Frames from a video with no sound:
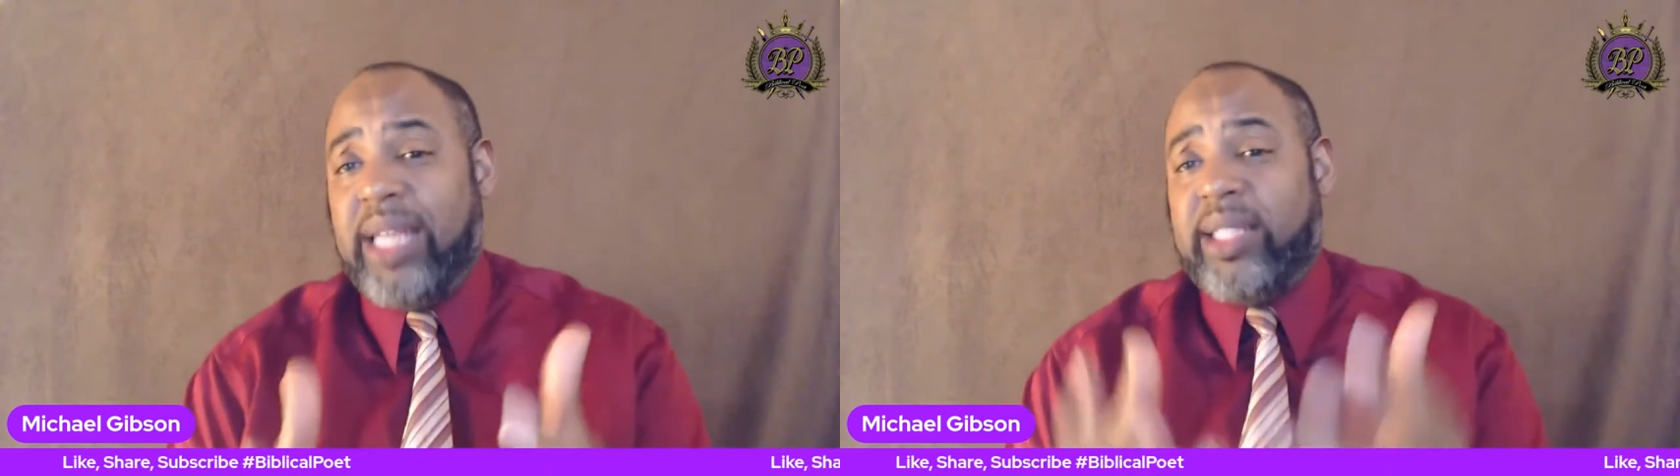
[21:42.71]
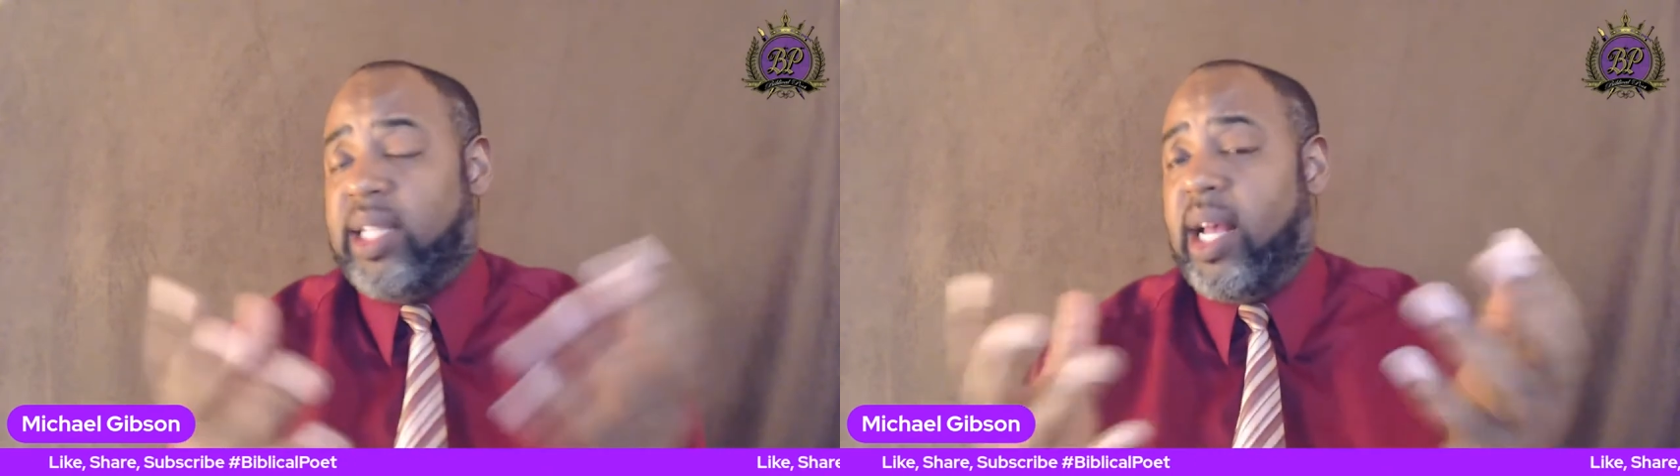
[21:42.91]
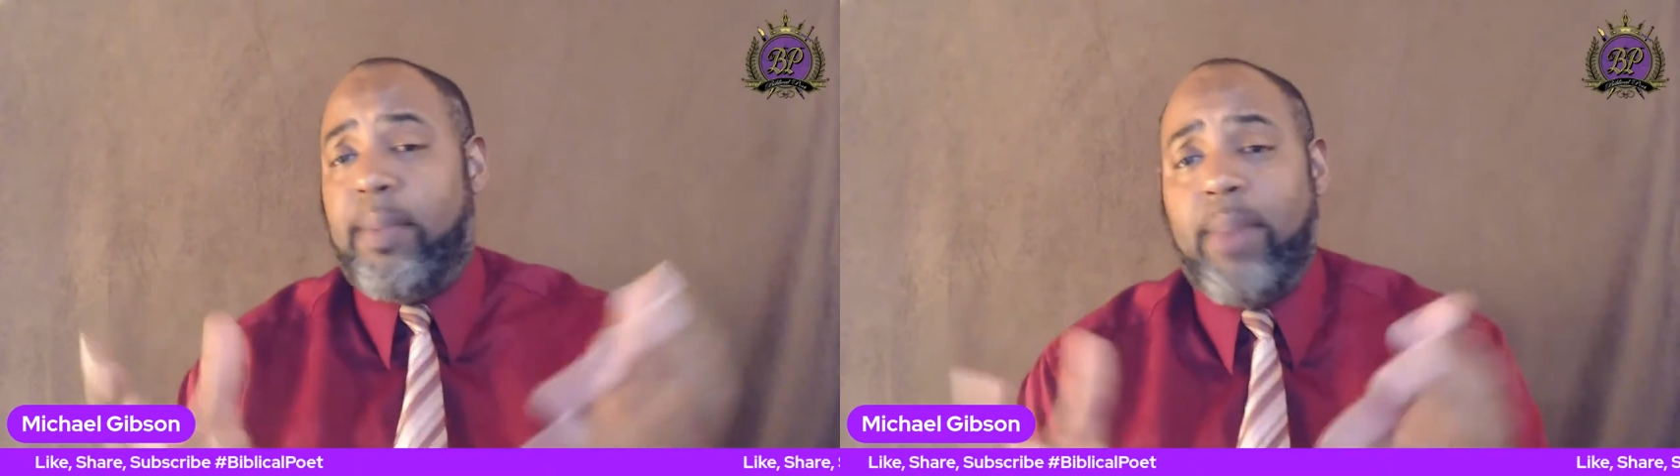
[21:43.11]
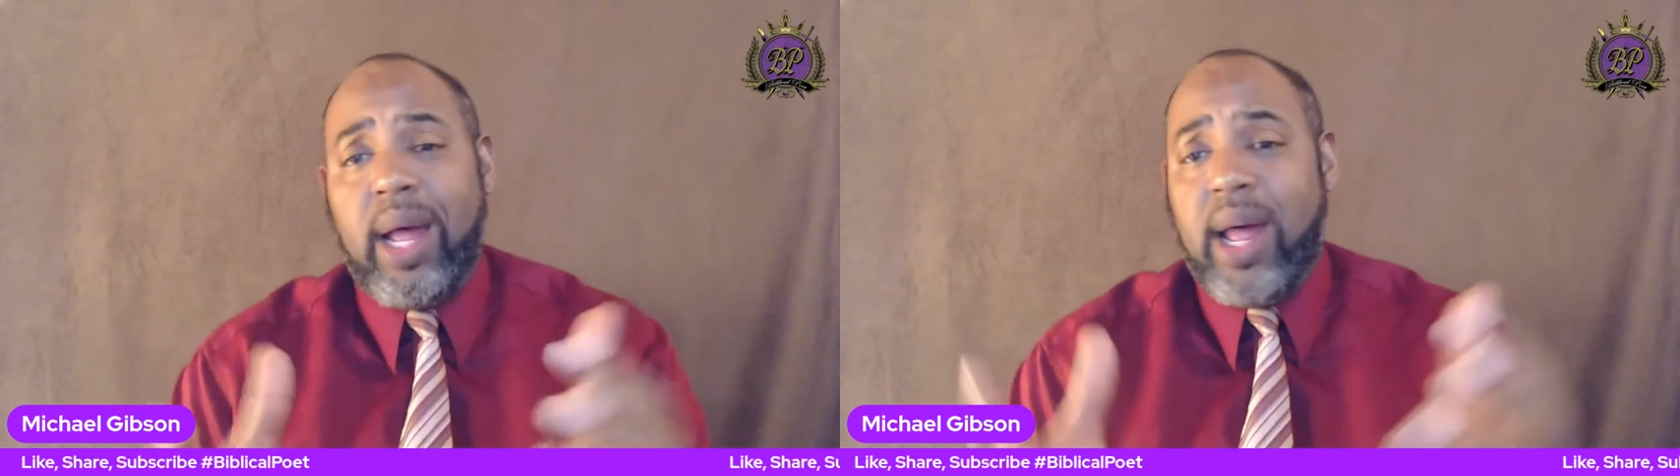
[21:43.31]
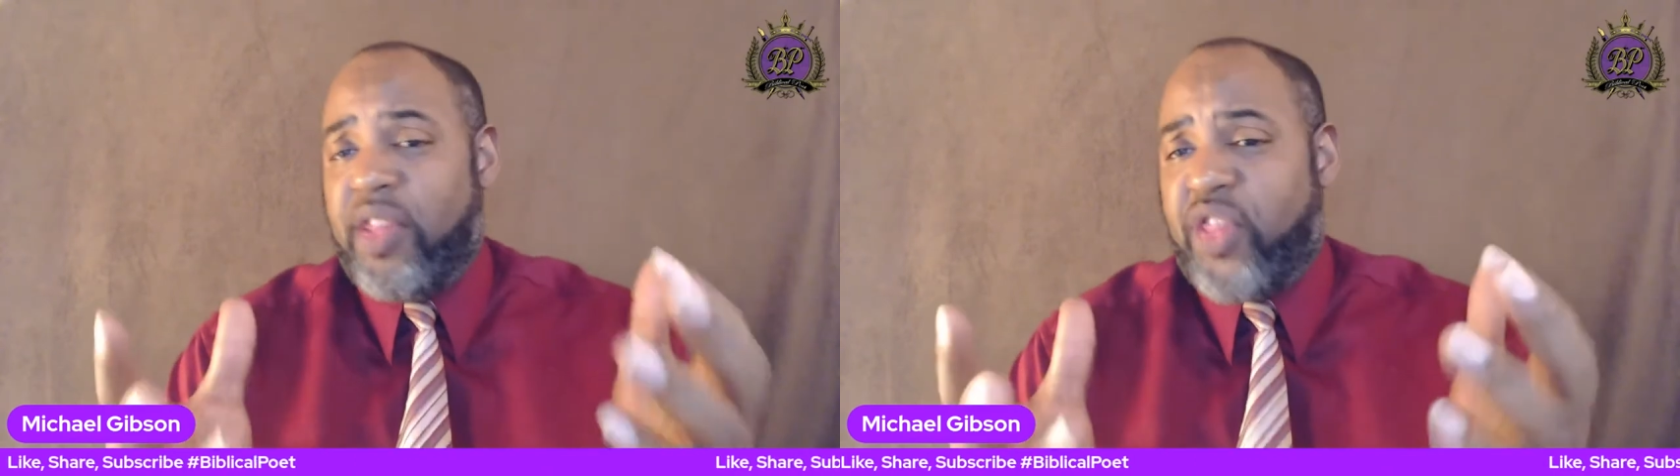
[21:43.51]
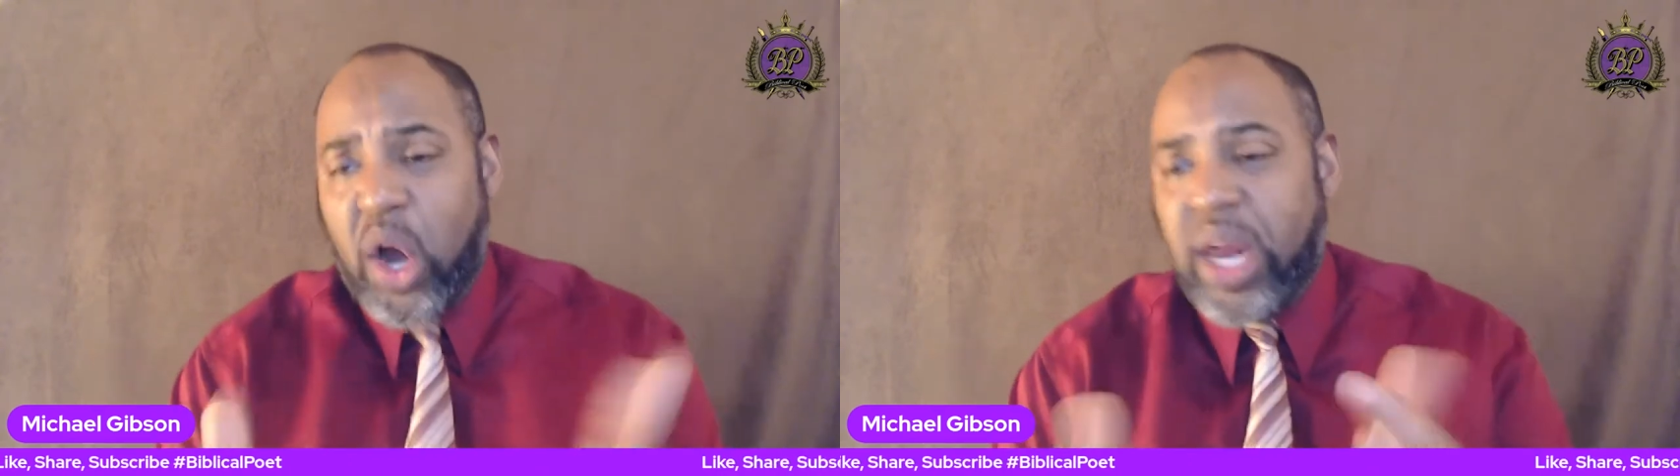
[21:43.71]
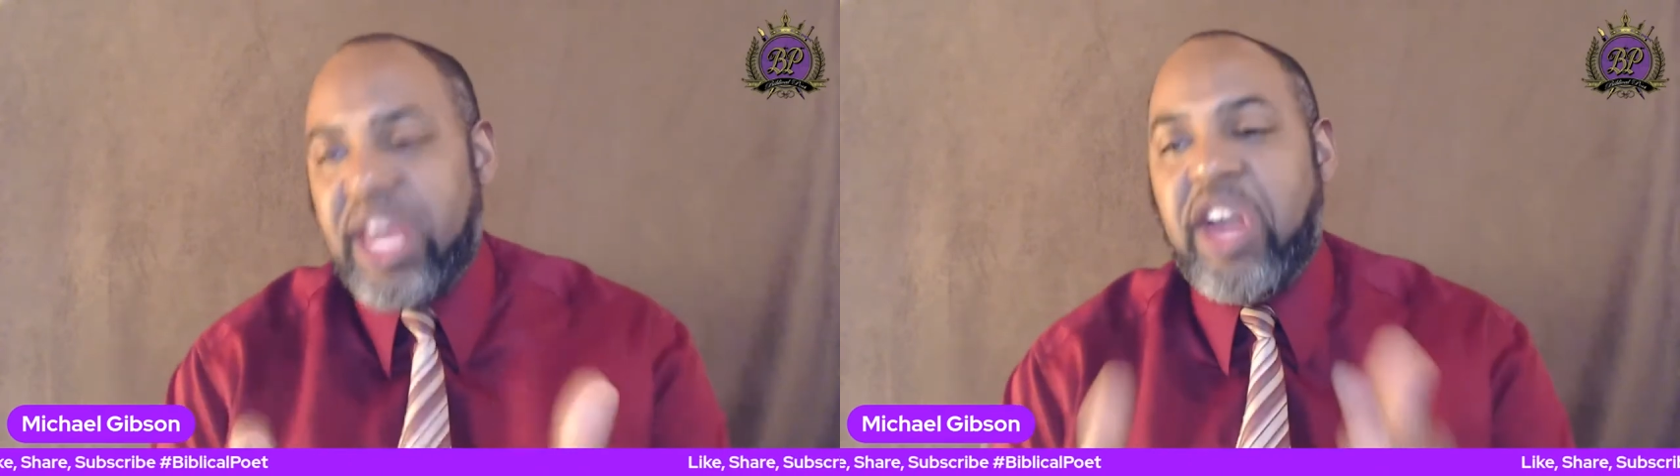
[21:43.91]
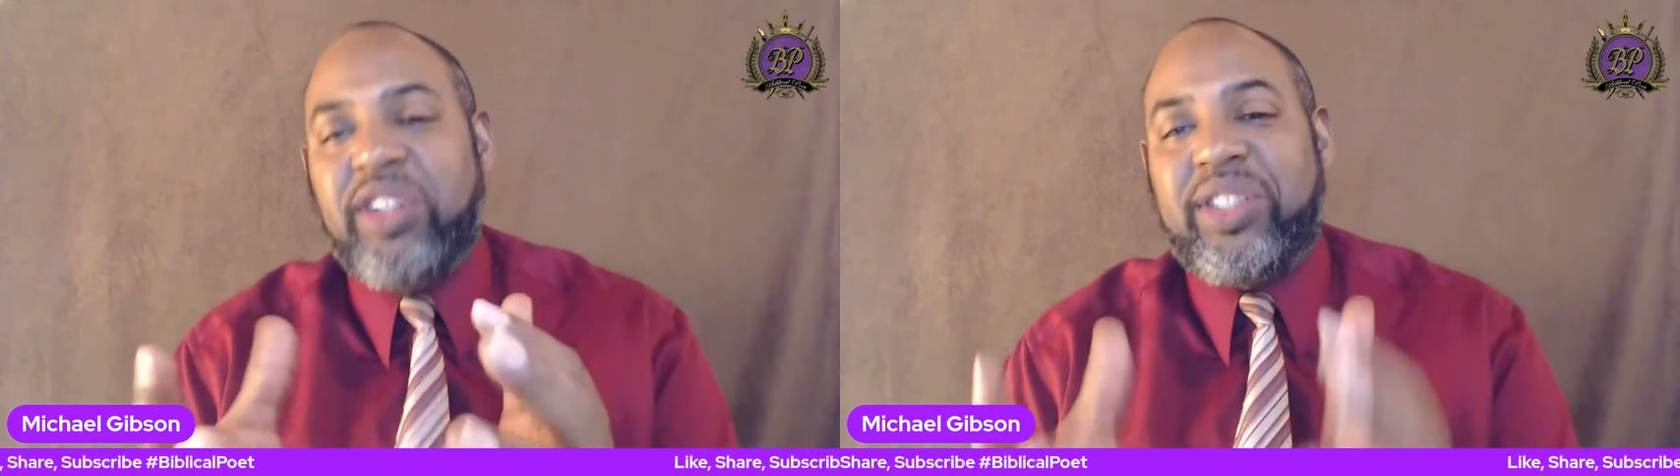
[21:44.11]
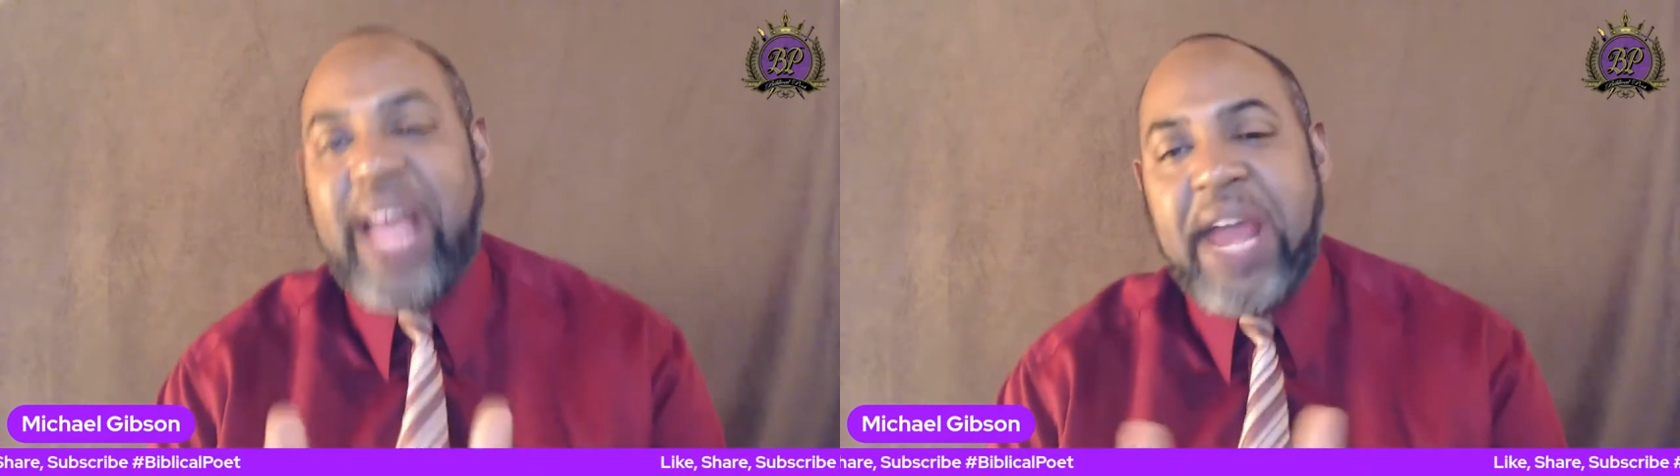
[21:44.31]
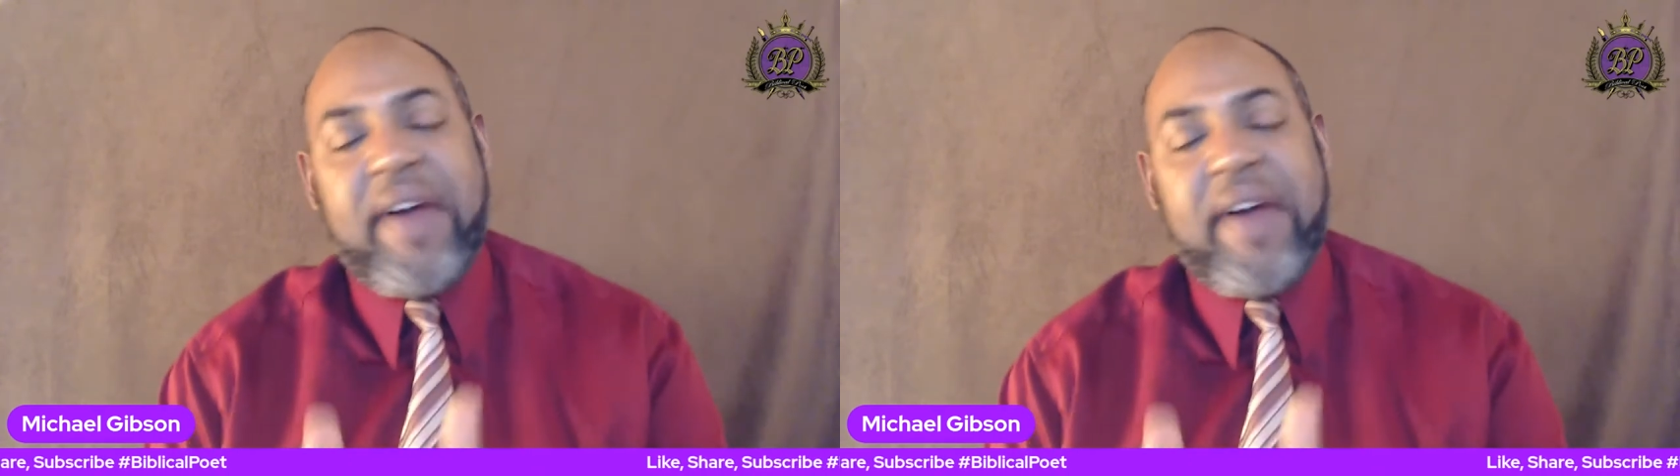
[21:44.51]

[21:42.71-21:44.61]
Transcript: some 30 years later.